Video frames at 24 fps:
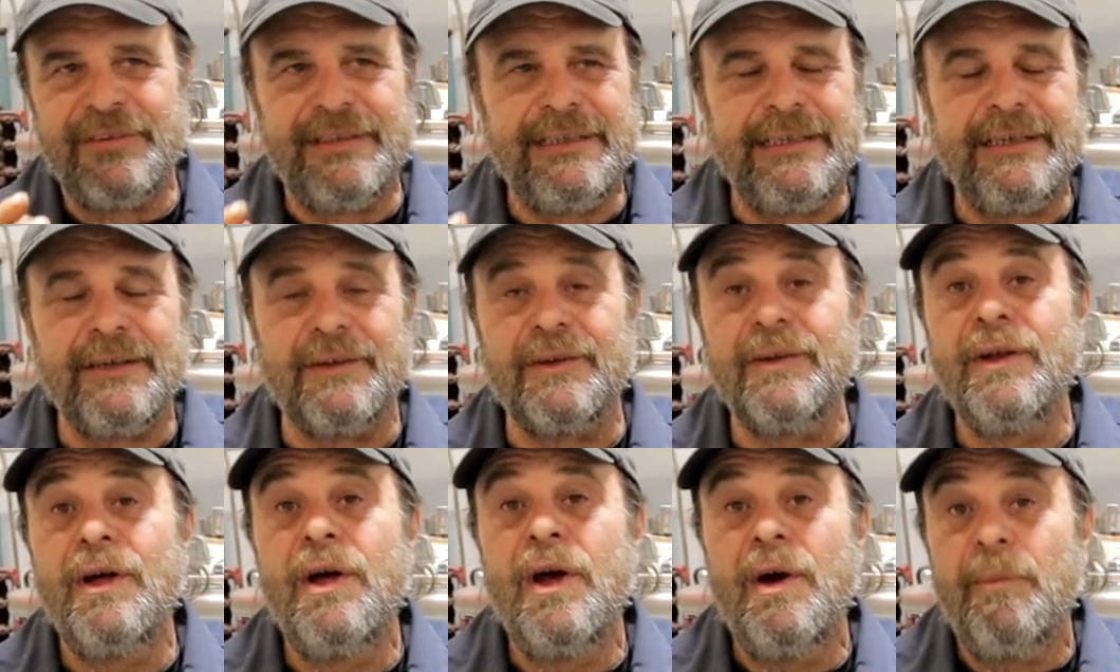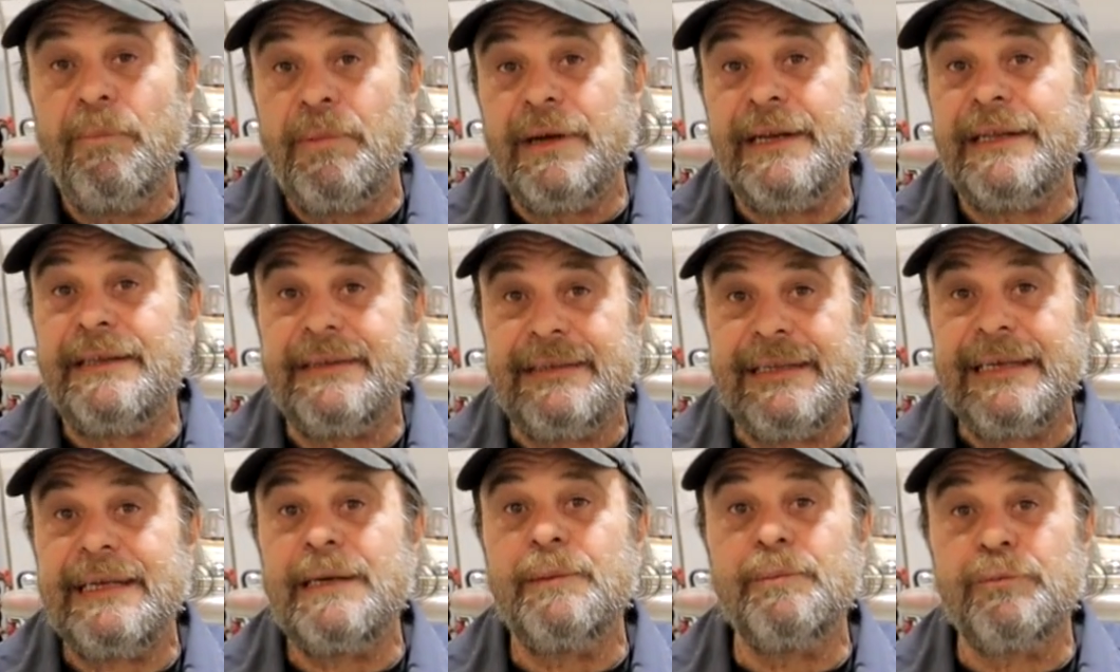of a deal, but
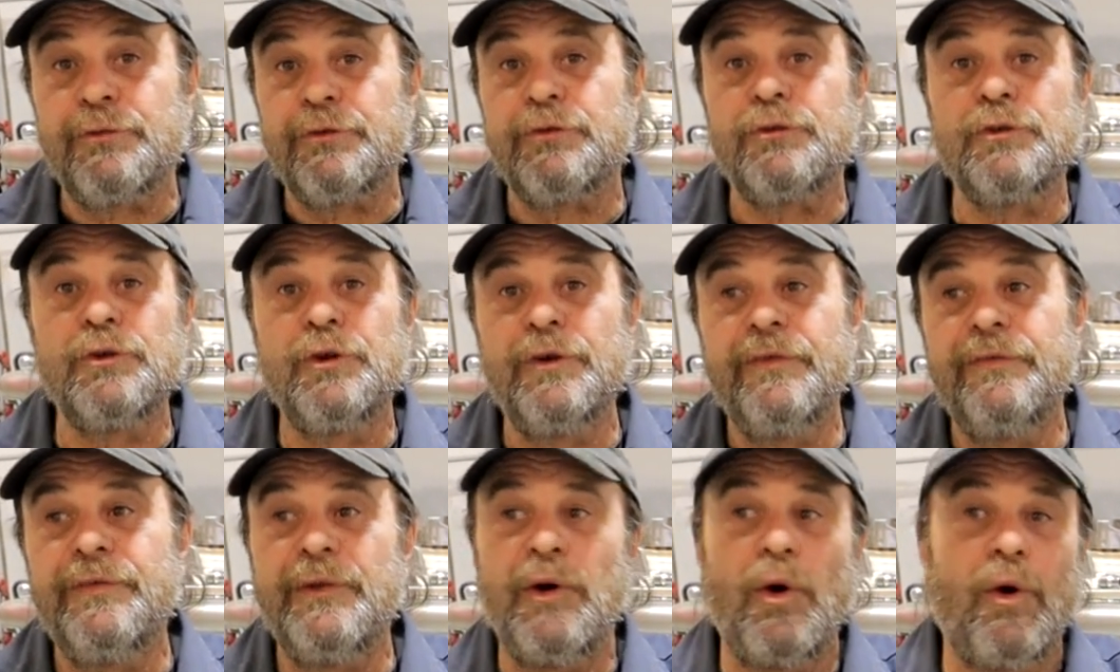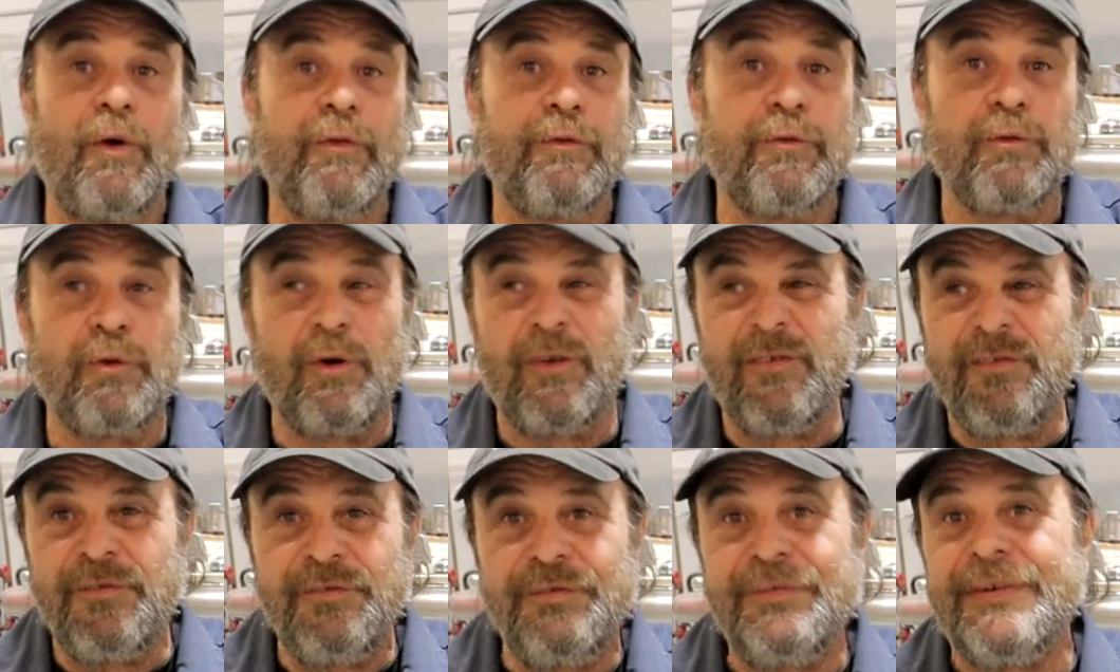it did improve the
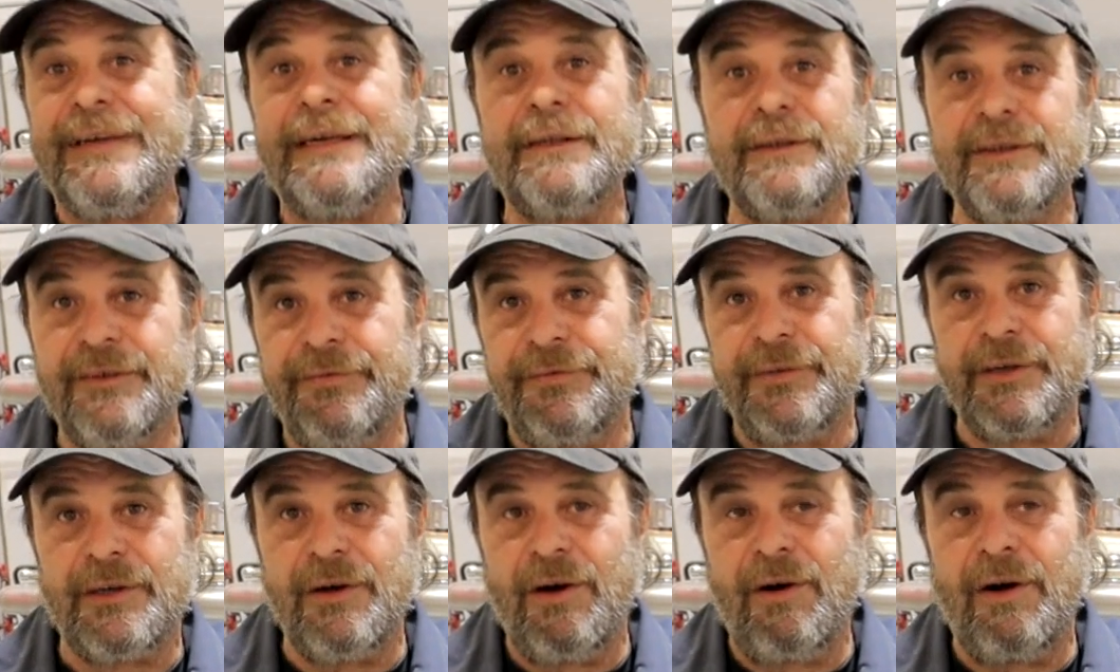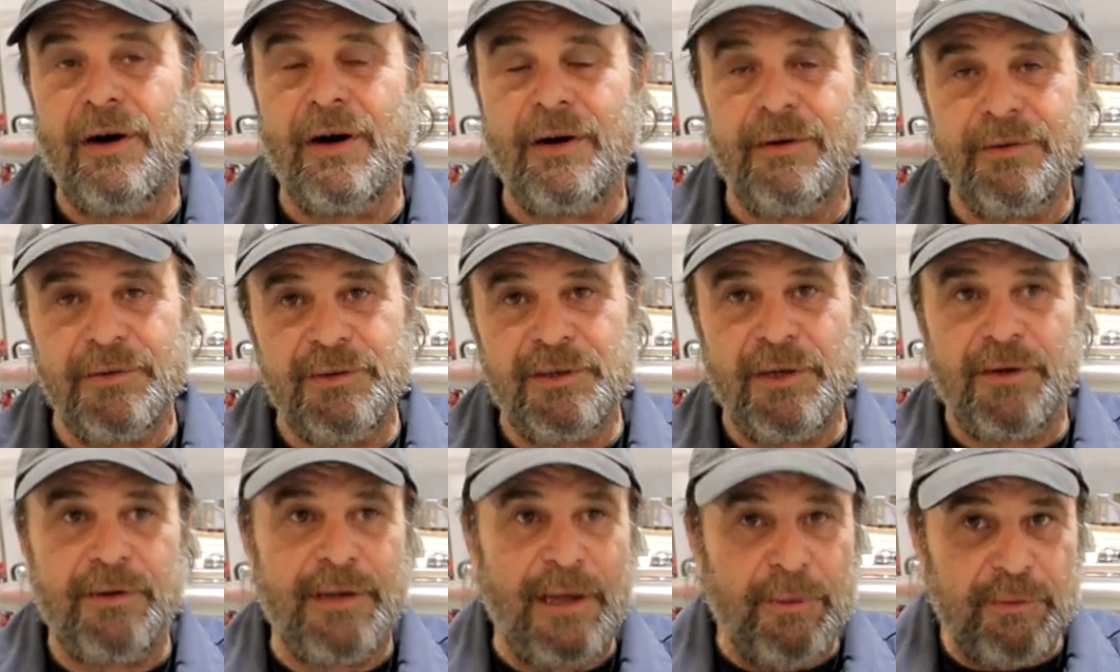overall feel of the car.
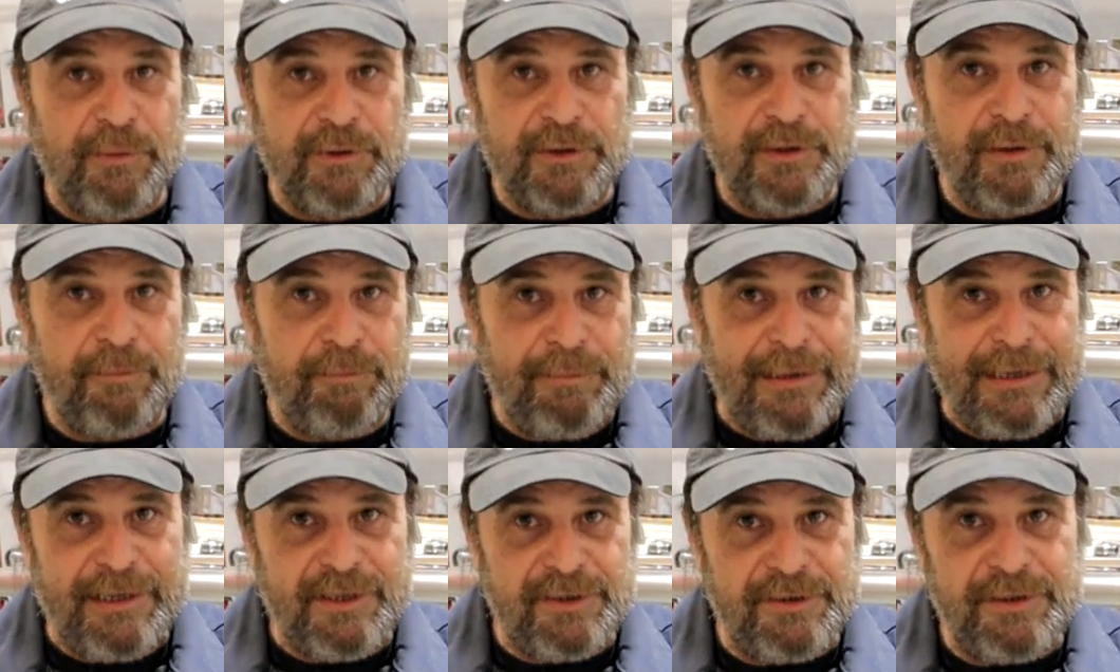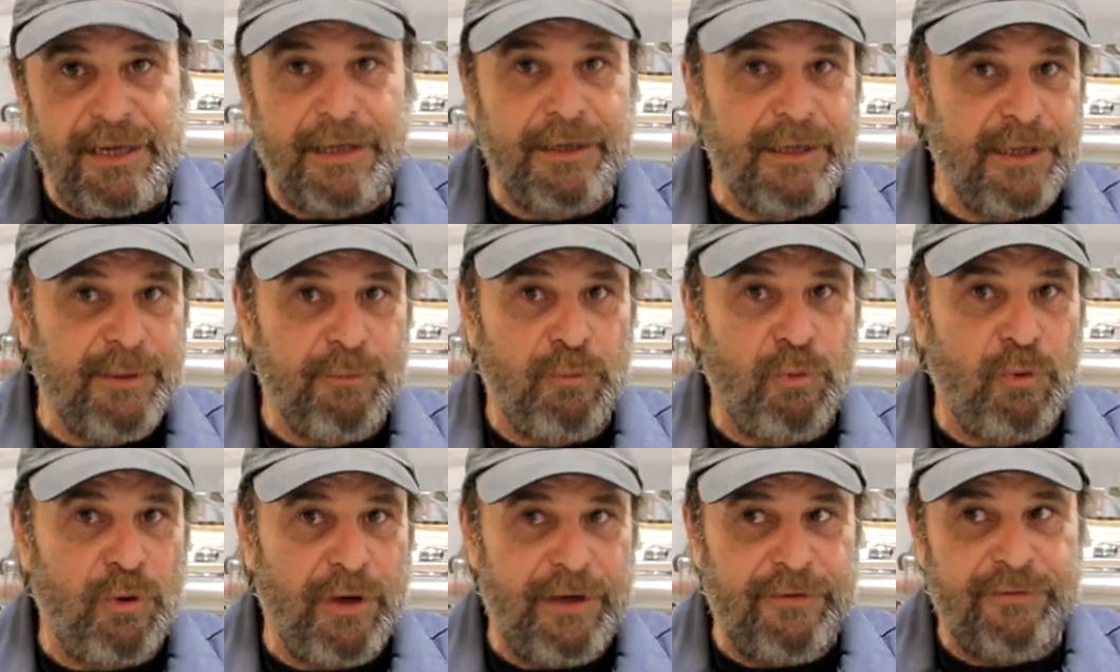So that was the big selling
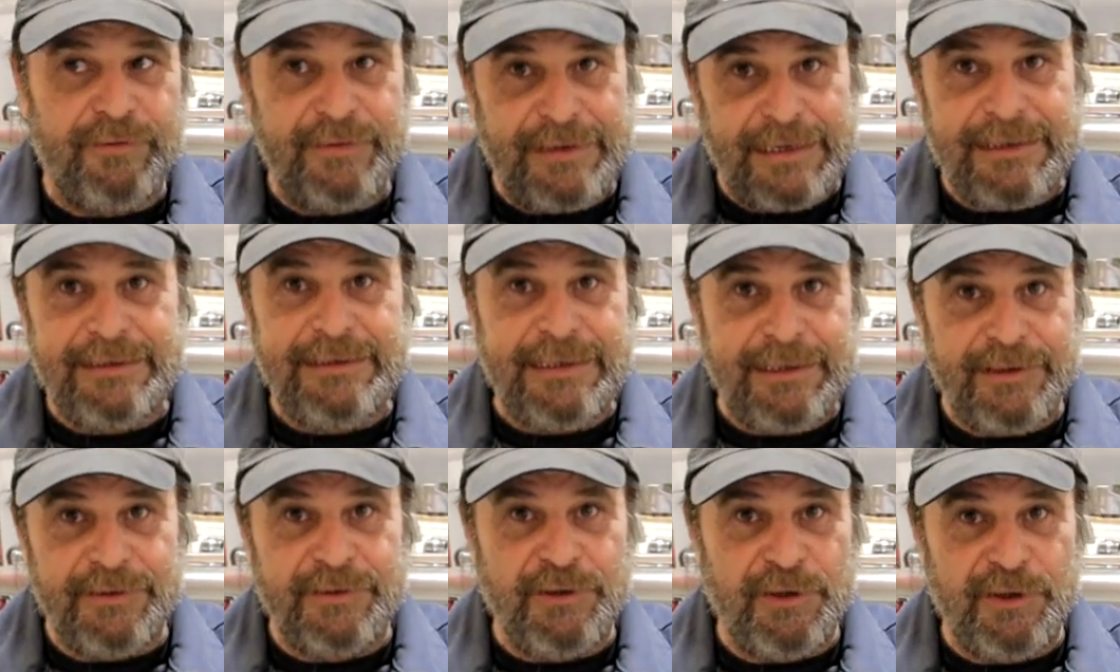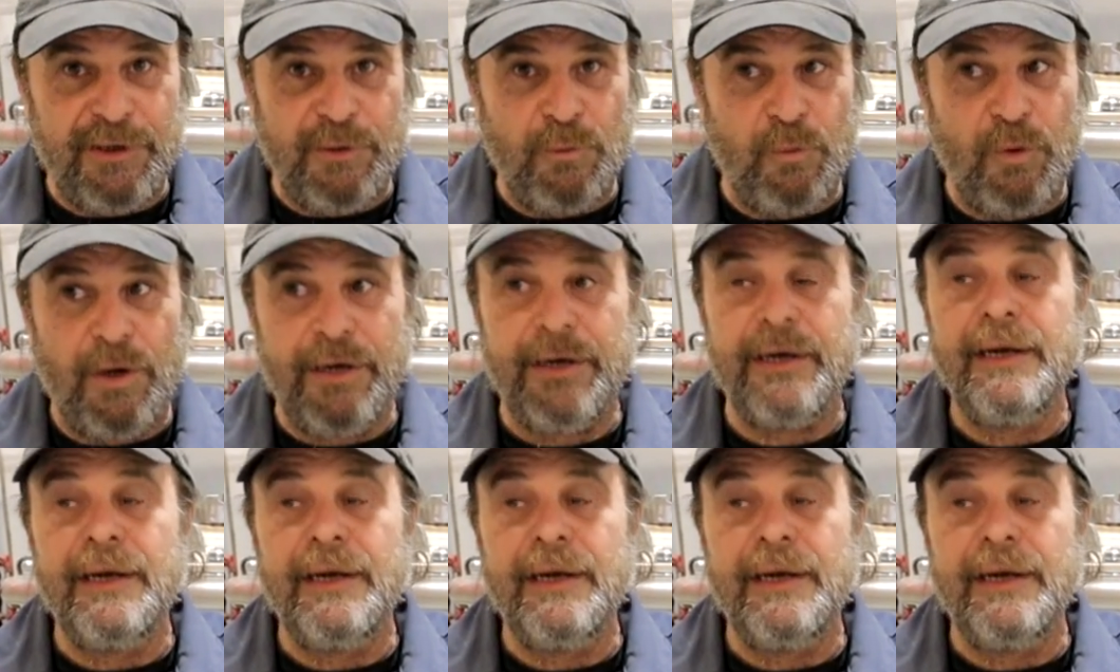point for 1931.